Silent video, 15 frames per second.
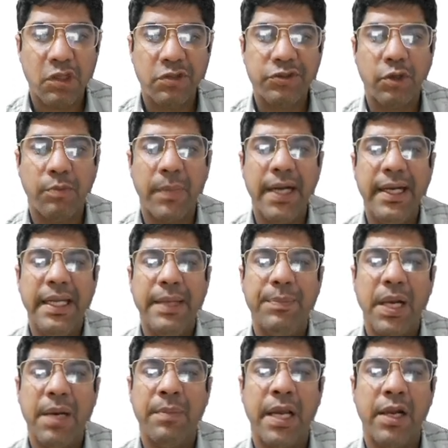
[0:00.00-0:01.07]
So
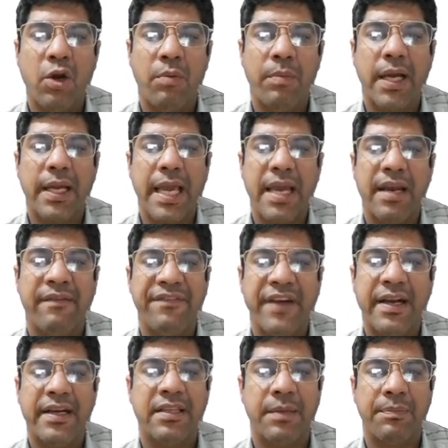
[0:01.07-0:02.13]
multiple myeloma can
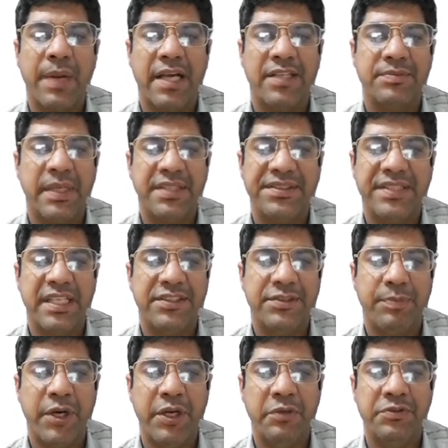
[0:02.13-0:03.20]
affect the plasma cells
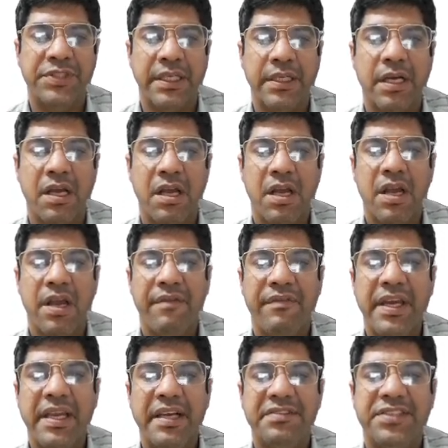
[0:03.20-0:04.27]
producing
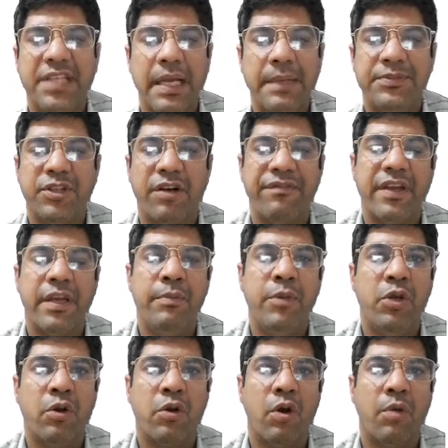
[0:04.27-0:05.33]
various types of
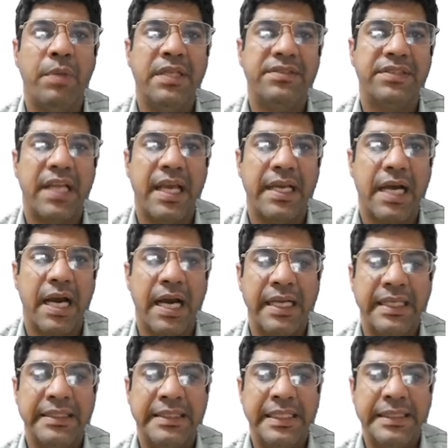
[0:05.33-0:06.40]
immunoglobulins like
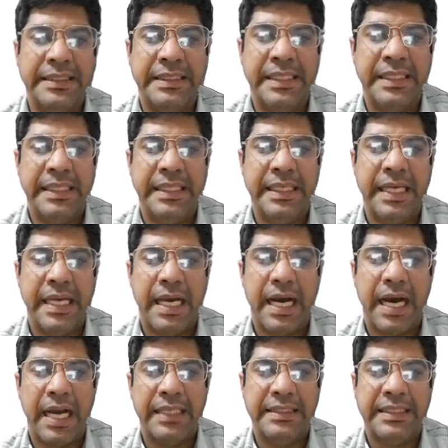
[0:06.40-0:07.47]
IgG,
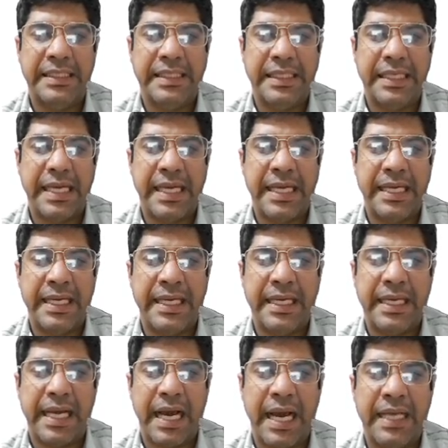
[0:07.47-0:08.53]

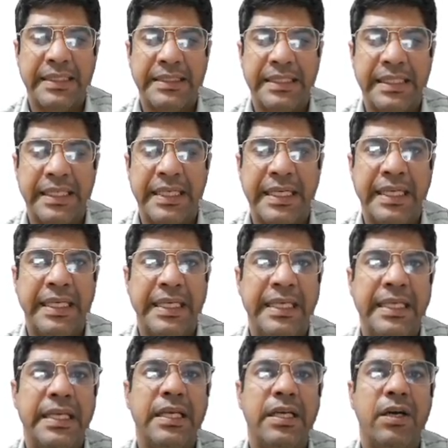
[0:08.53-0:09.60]
IgA,
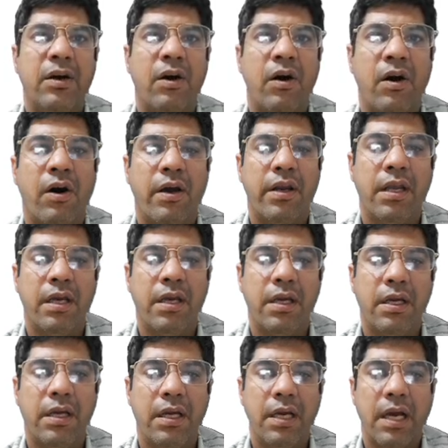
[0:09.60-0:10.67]
IgD or
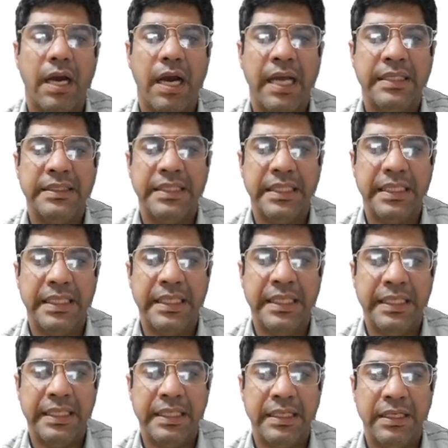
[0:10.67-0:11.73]

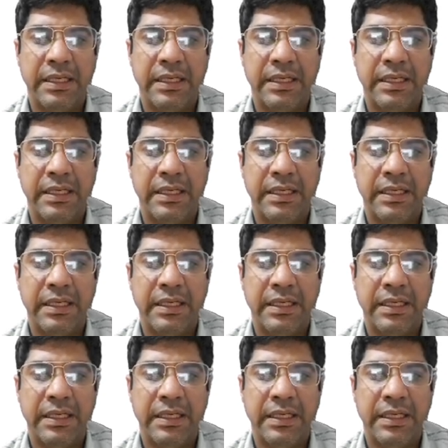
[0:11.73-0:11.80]
IgE.